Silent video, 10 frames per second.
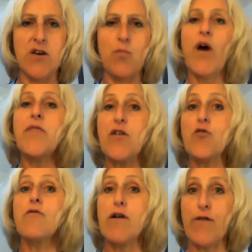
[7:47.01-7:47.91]
whether
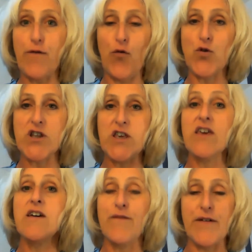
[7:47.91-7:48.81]
you're over
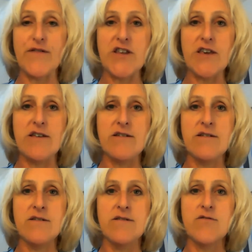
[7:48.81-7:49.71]
40, 50,
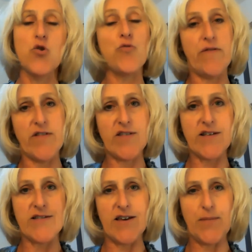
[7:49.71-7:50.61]
or even
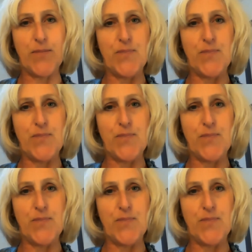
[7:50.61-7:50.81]
60.